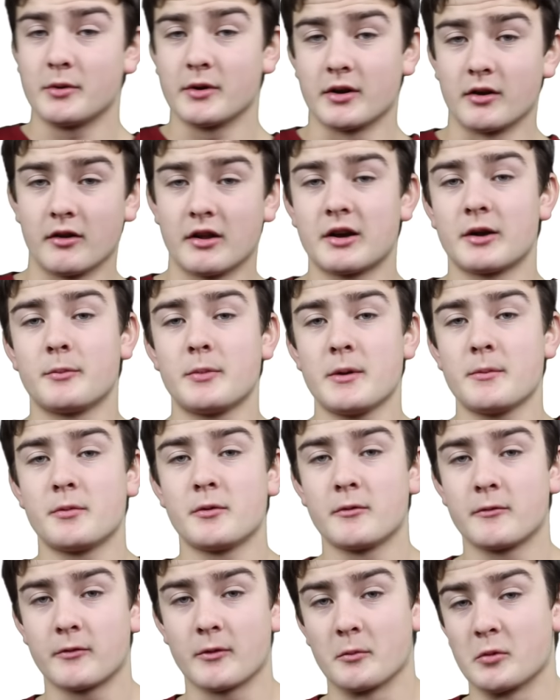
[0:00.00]
but a lot of
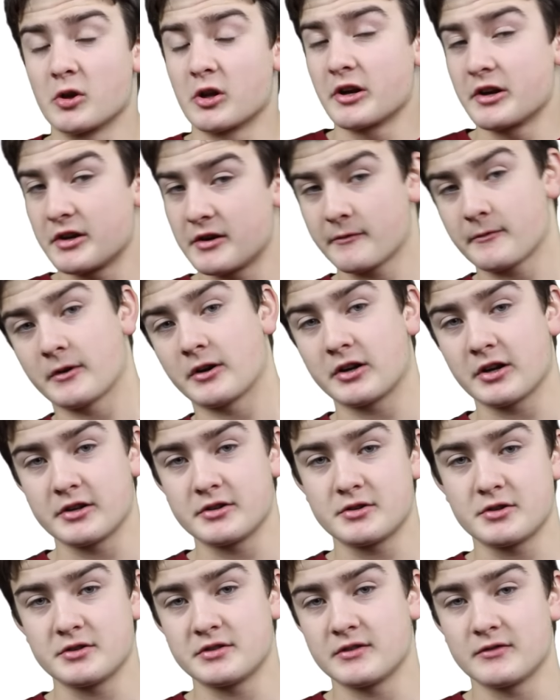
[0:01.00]
people from a lot of different
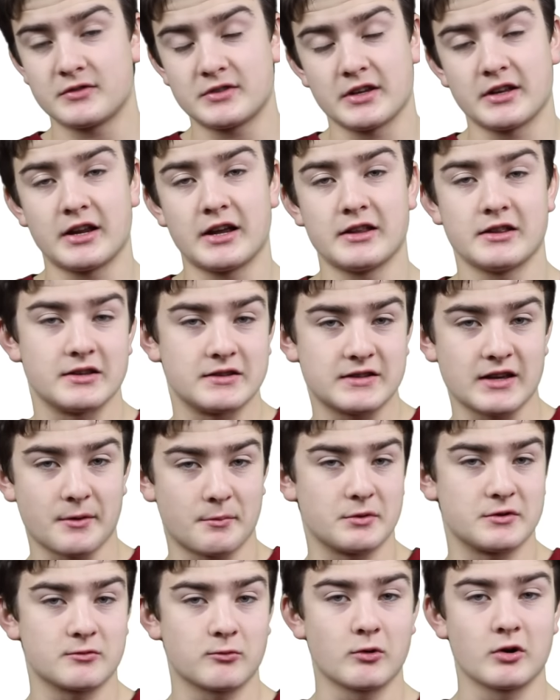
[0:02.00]
countries have said, hey, this
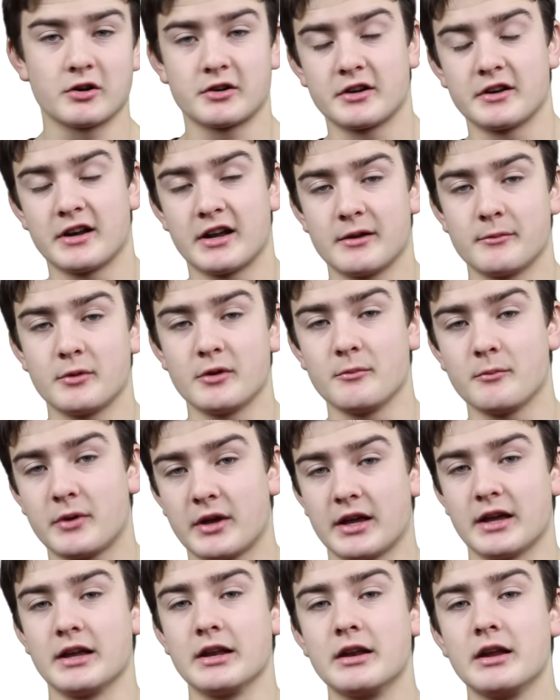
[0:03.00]
app has worked and I've been
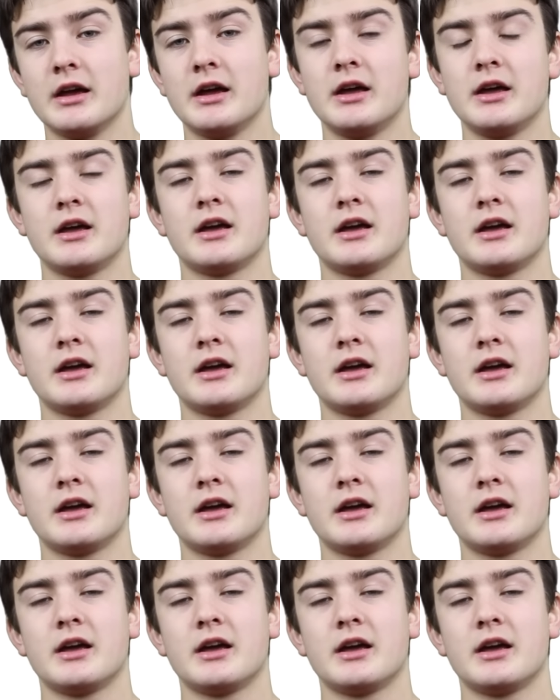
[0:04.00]
paid.